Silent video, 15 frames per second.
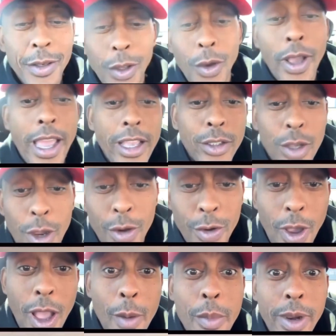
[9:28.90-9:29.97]
low ass car.
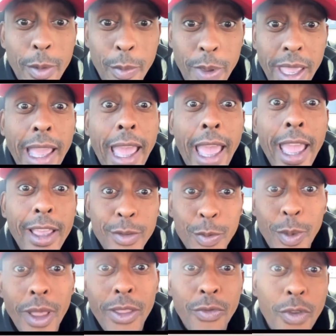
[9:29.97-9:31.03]
No, I'm in a big
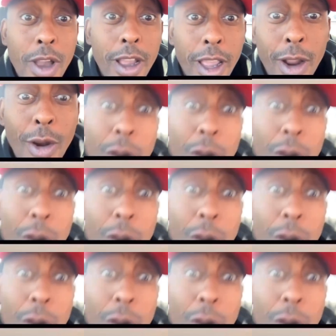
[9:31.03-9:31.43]
ass motherfucking